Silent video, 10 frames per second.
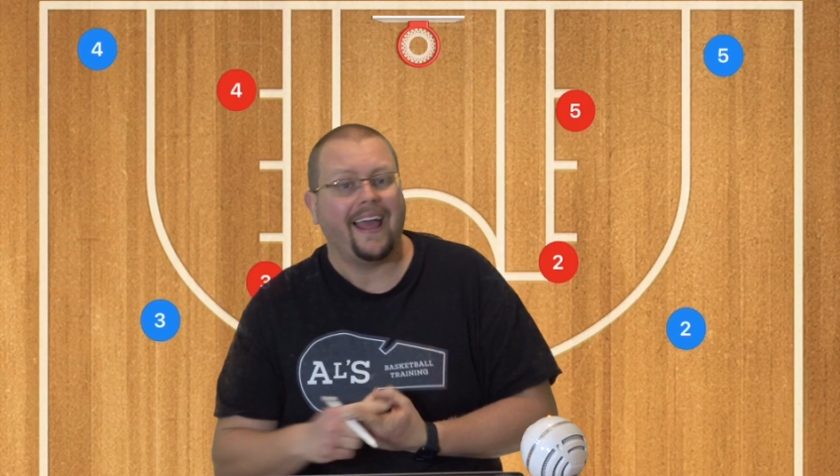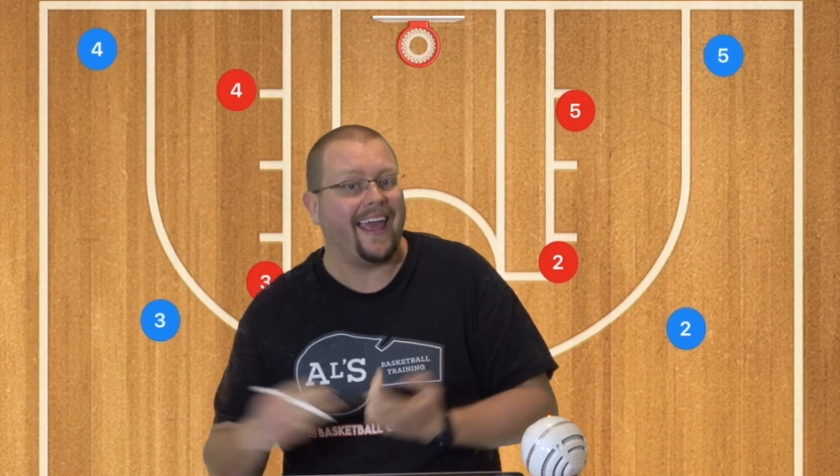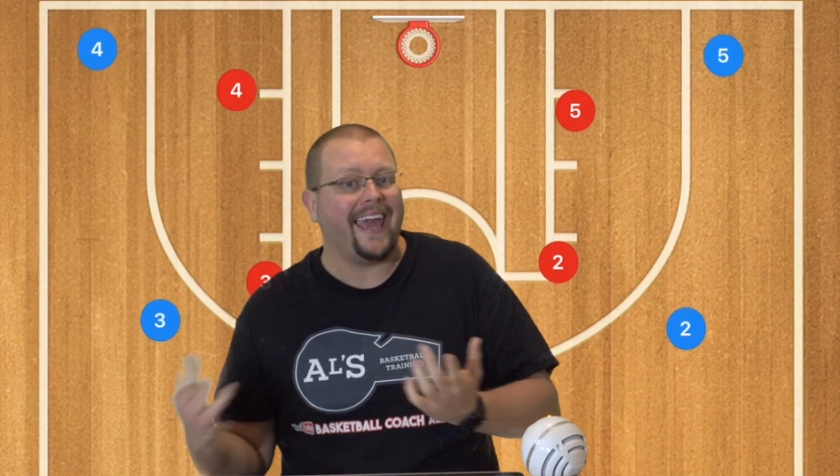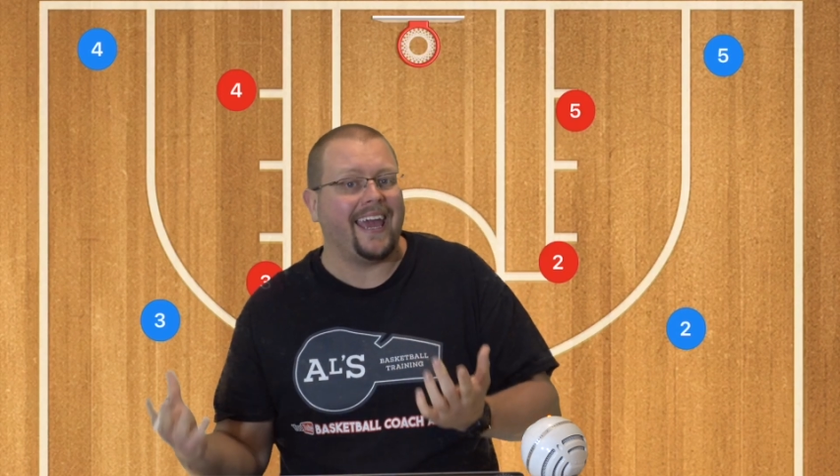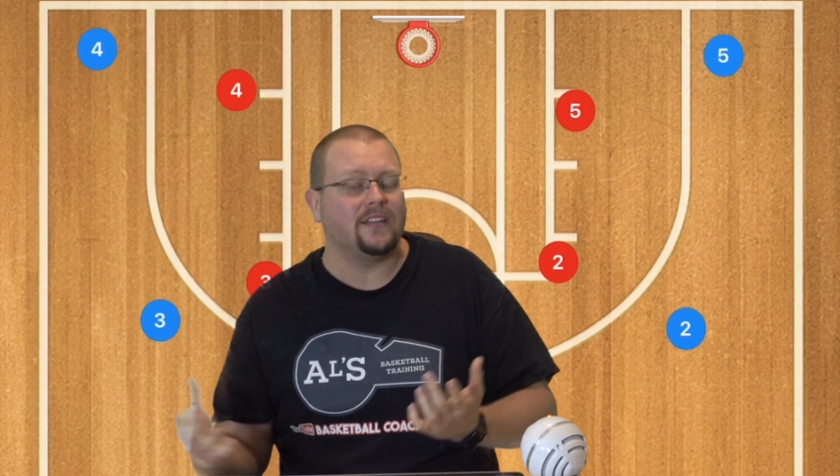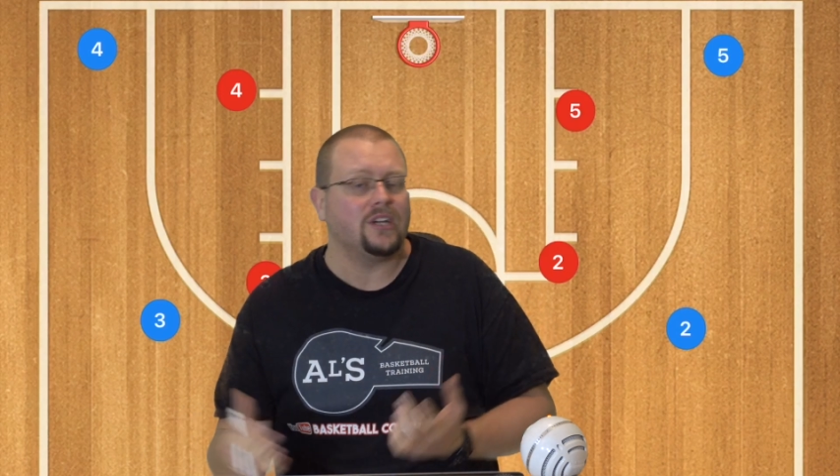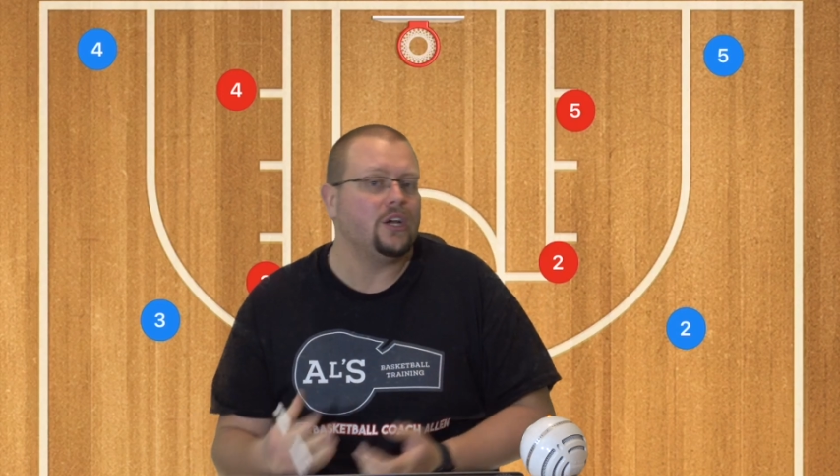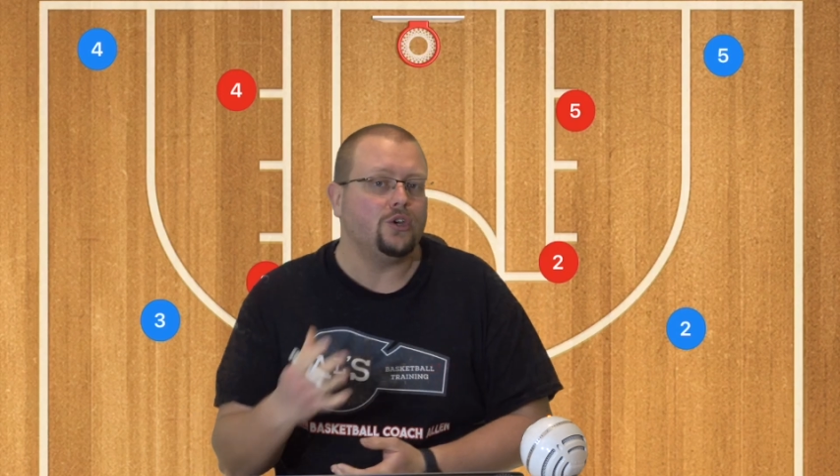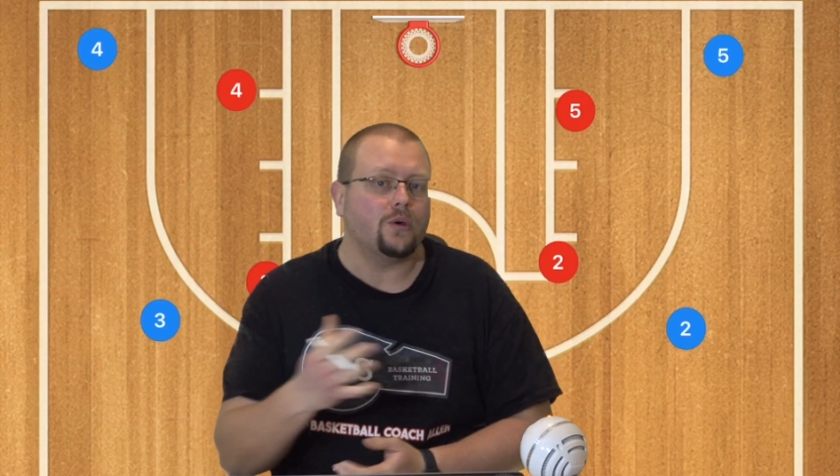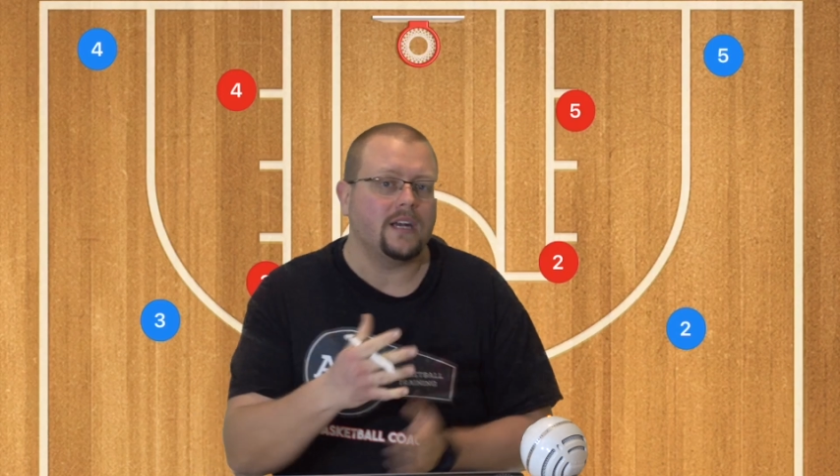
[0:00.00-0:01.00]
and
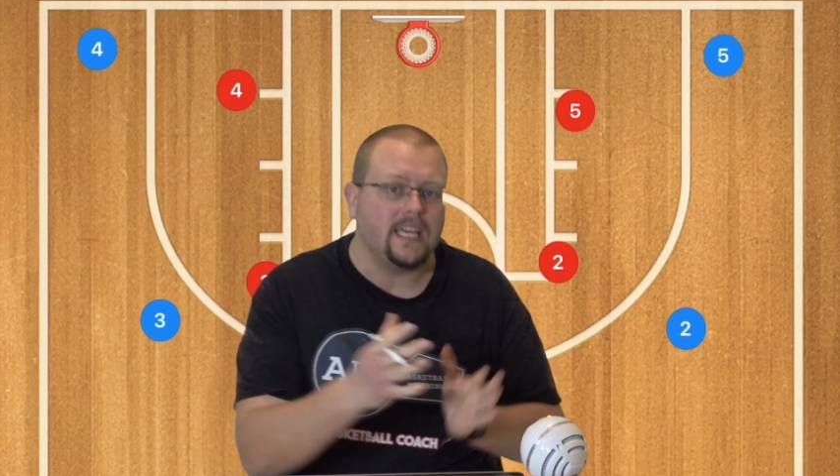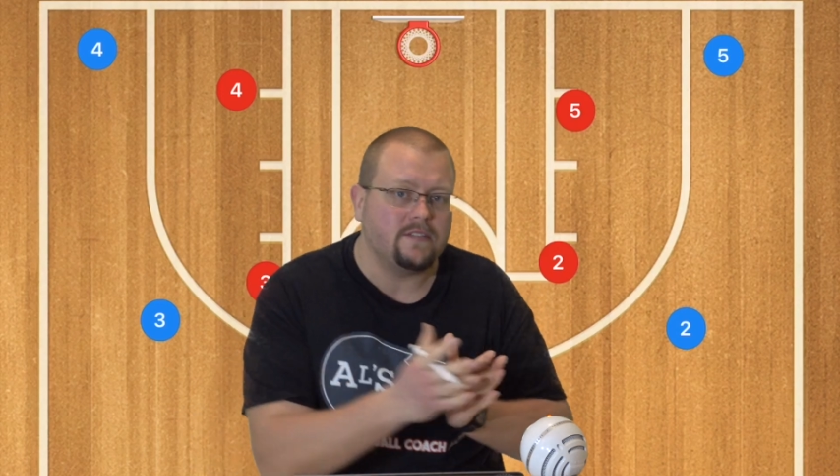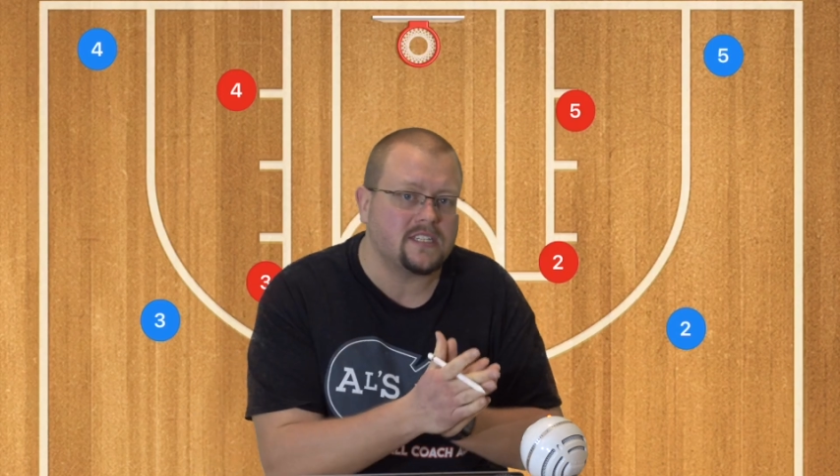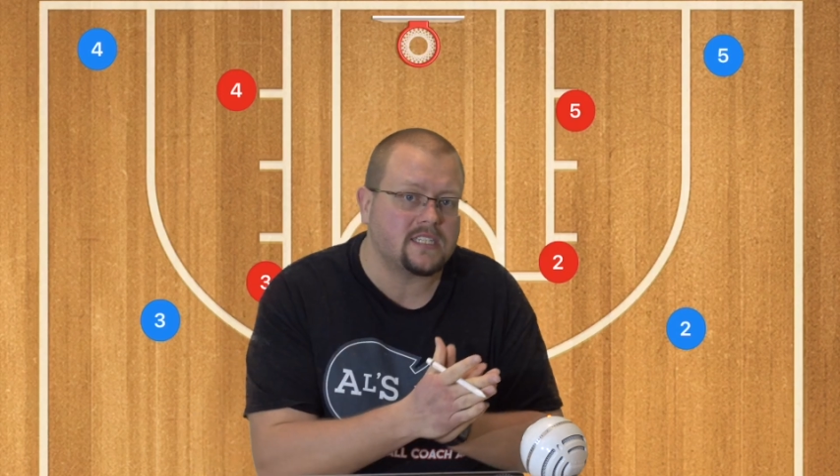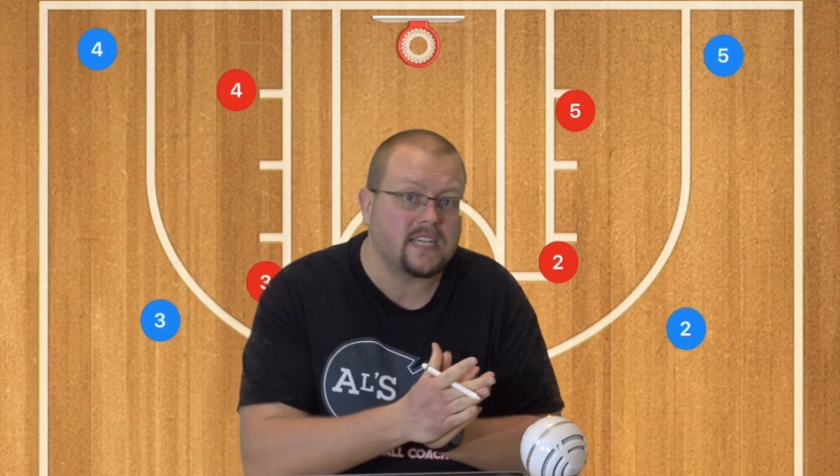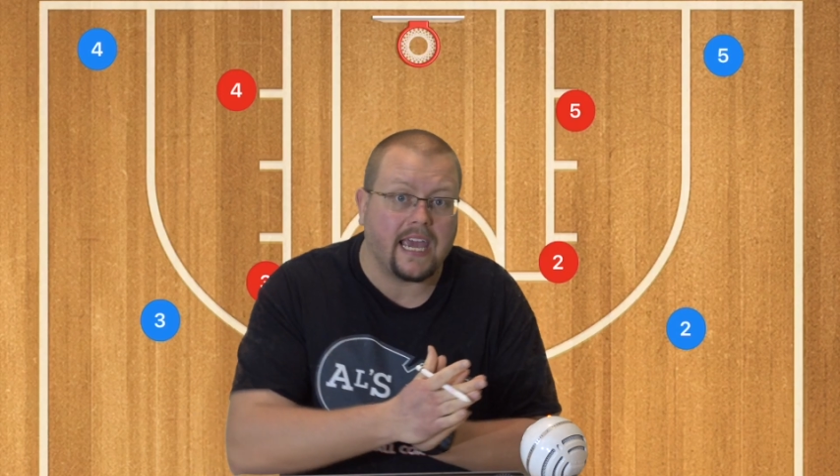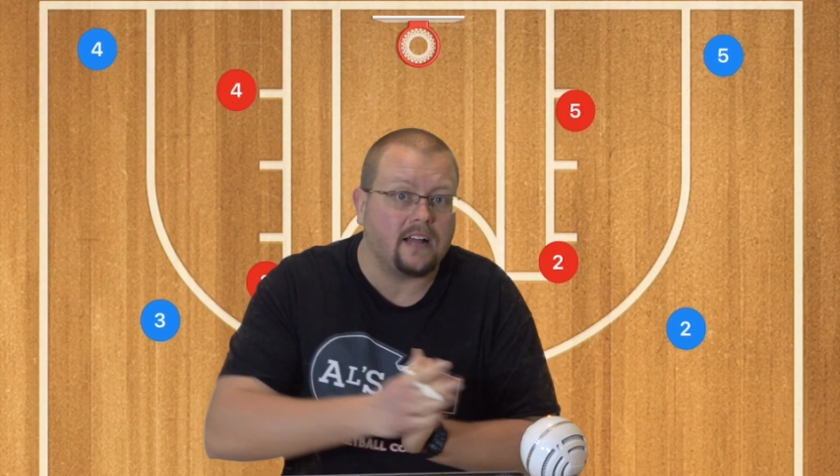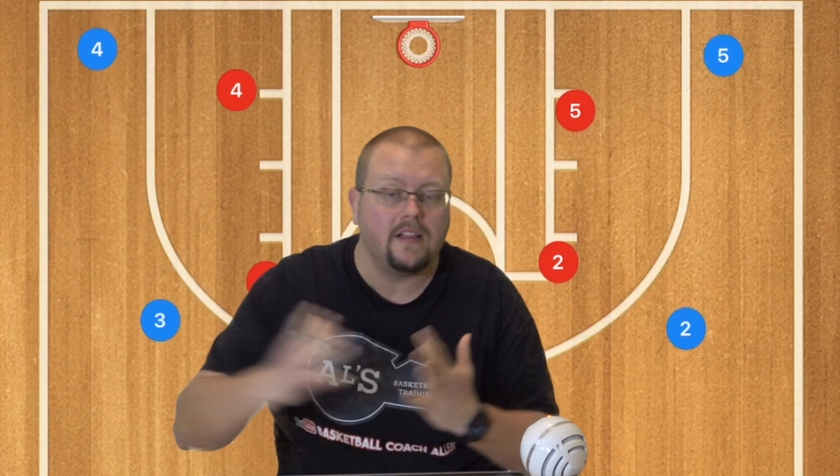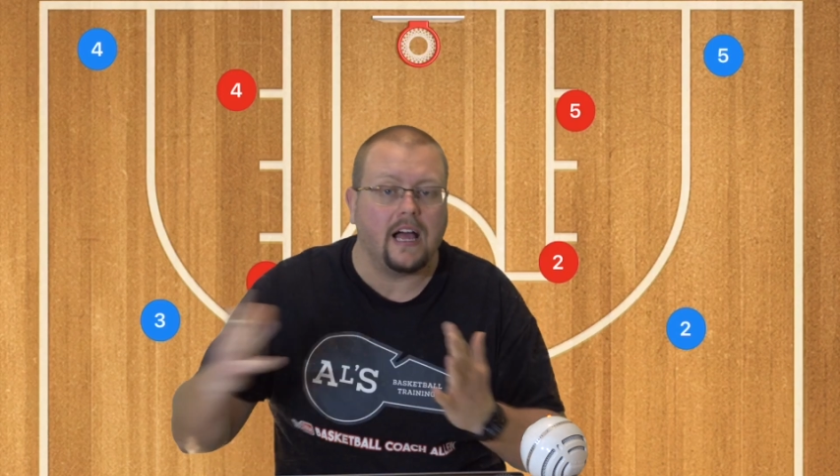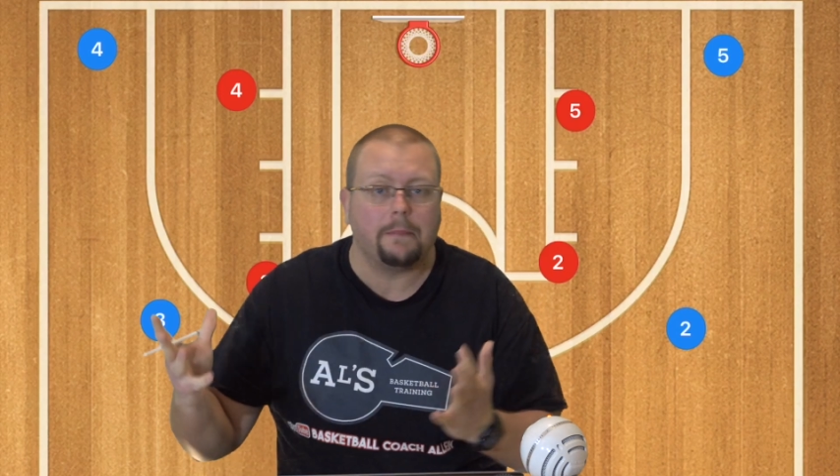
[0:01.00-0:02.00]
you can even
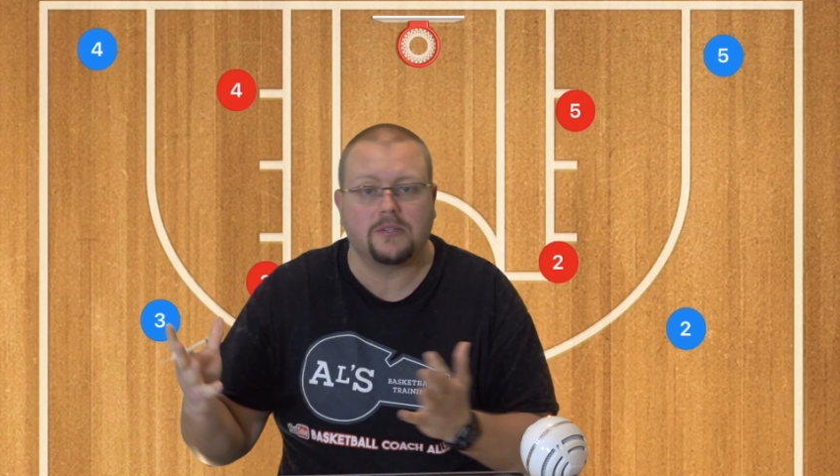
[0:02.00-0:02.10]
scale up.